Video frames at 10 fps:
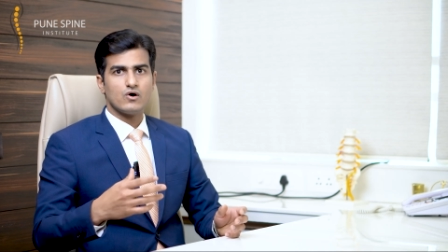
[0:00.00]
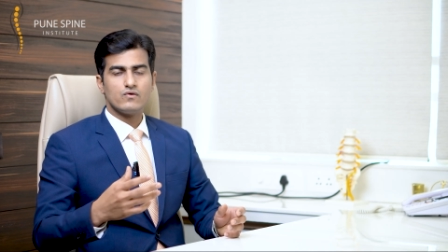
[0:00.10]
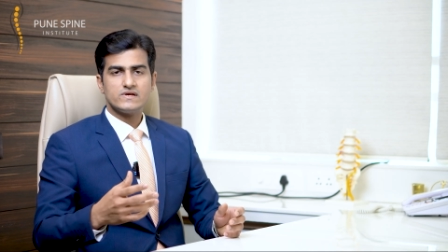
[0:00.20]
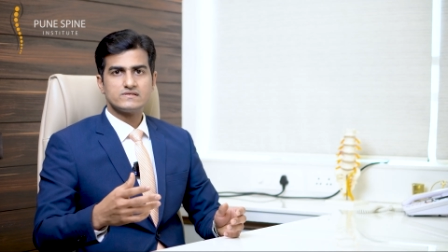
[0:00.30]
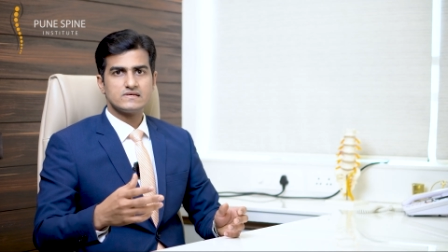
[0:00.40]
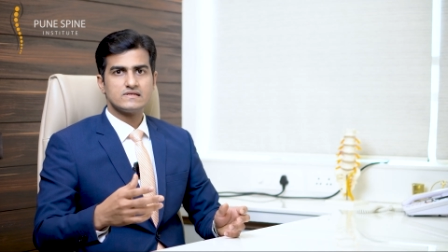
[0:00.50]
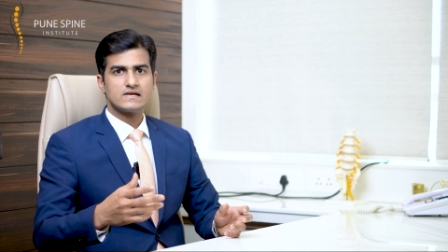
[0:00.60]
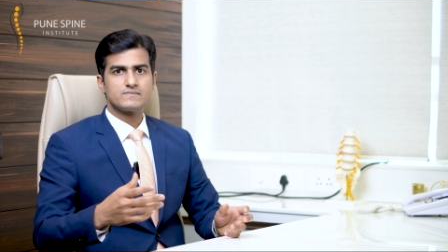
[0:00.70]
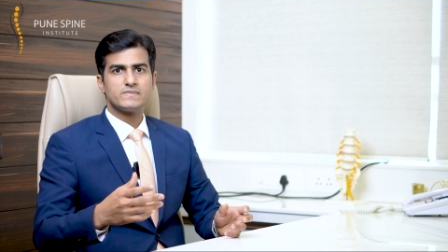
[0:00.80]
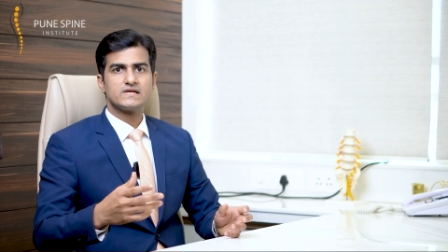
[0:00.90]
always see
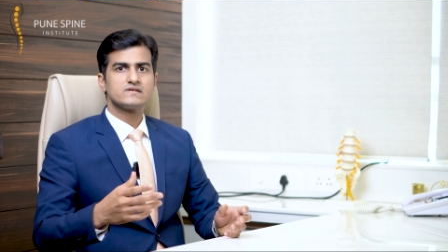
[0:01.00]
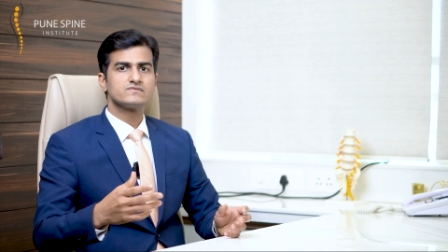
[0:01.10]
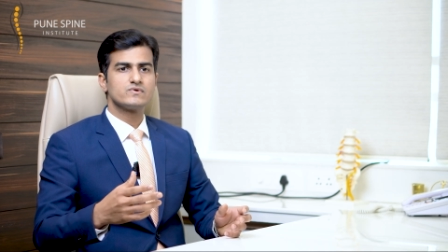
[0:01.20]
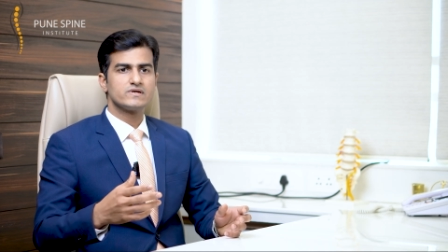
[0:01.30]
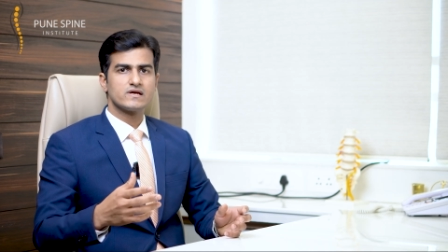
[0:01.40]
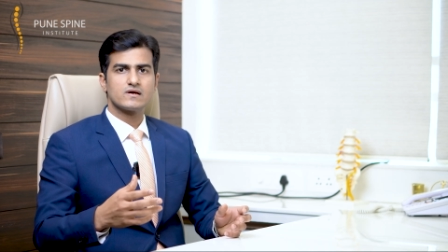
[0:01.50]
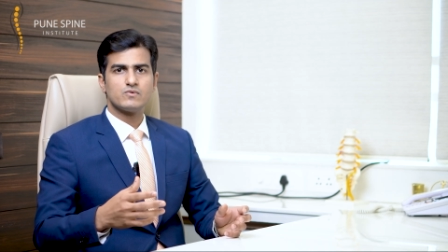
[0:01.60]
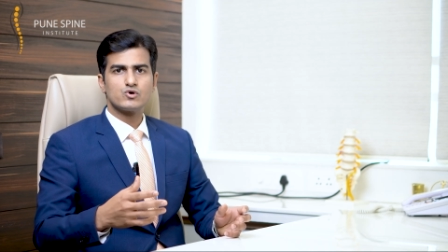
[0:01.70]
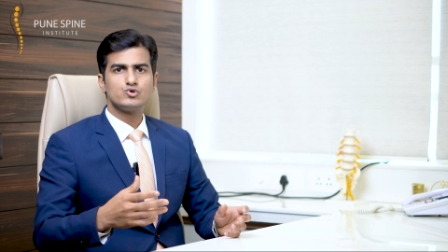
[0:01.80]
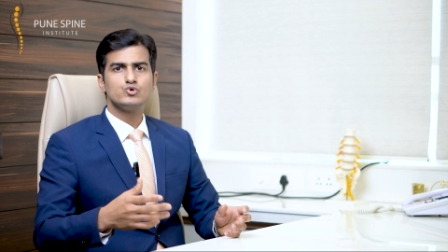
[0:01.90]
that patients would take
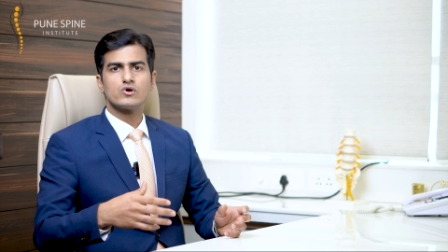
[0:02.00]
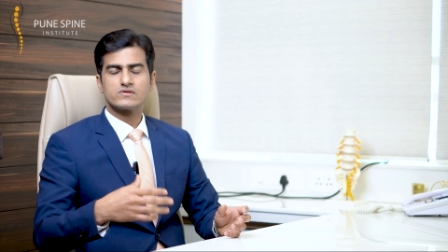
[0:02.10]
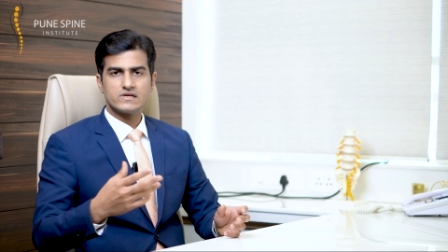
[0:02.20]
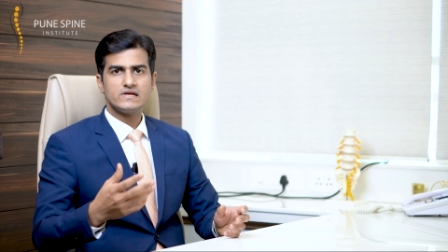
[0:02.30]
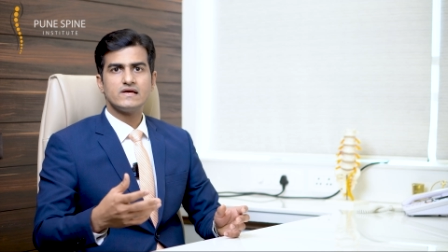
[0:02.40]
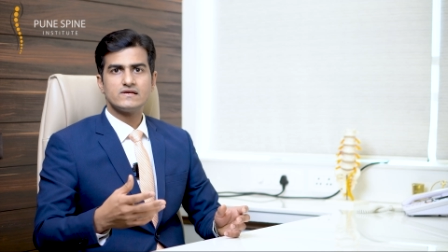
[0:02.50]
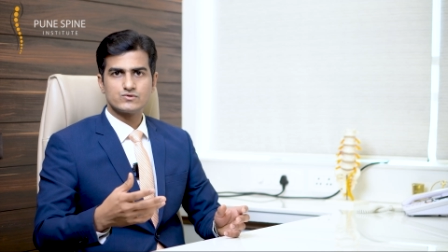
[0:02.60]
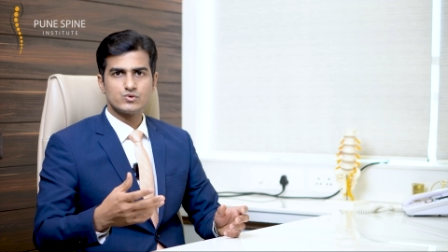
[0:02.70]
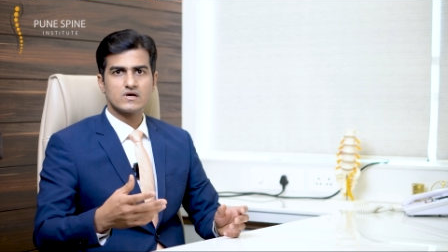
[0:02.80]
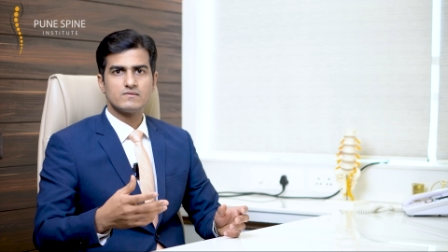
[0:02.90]
about two or three days
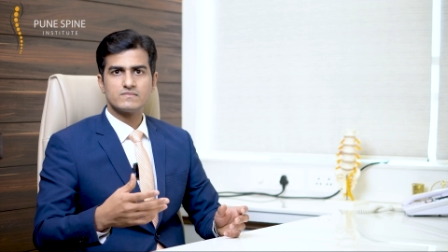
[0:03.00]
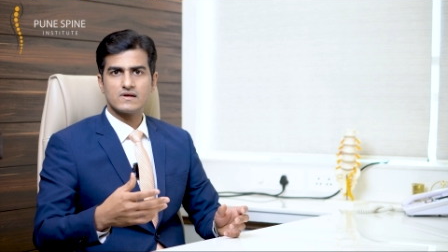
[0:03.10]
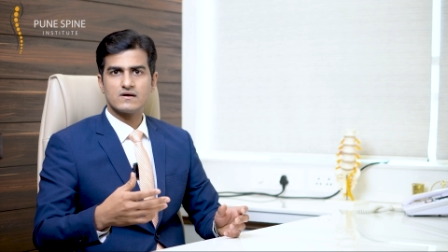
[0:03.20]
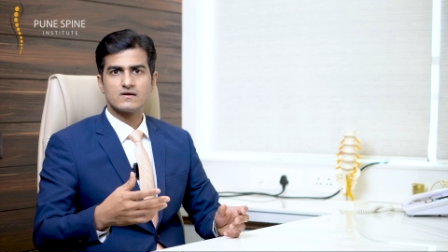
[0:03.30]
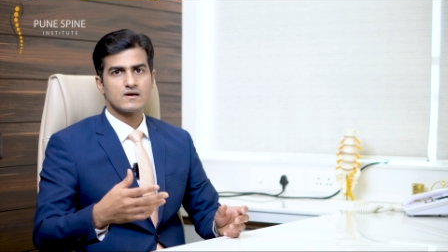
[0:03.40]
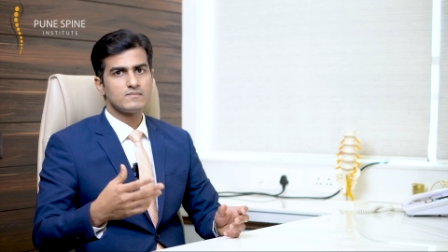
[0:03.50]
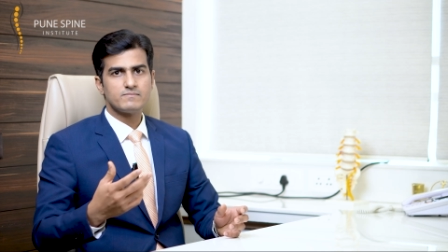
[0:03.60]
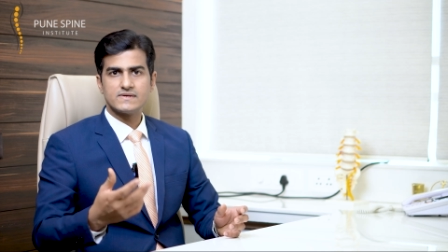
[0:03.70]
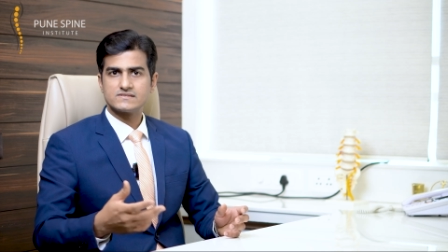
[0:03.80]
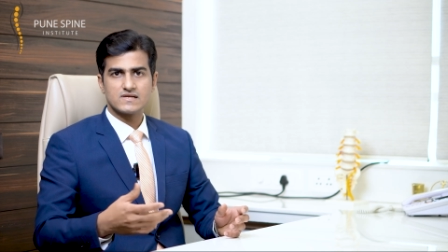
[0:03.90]
to come, uh, come
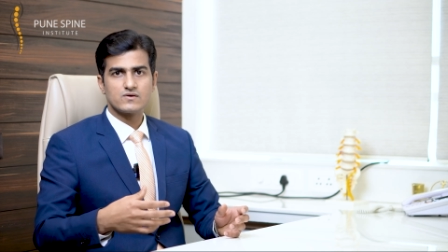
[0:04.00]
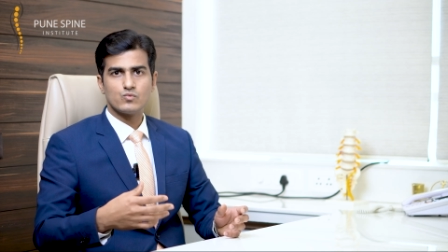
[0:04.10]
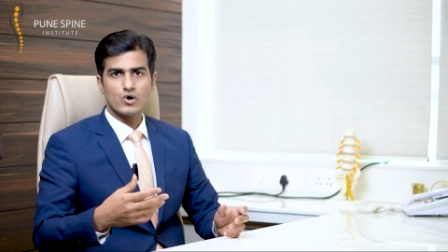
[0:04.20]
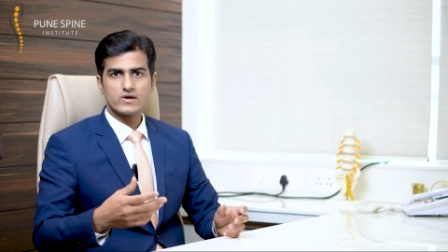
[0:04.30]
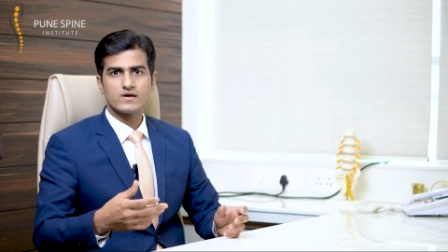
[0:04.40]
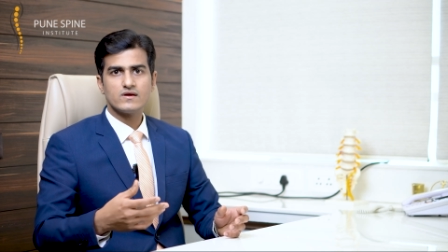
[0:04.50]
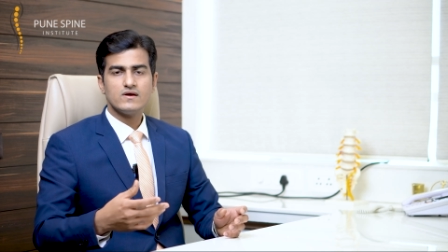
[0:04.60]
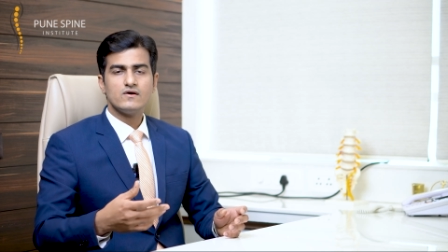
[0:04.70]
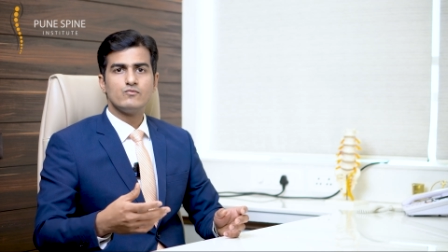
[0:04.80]
up and start walking,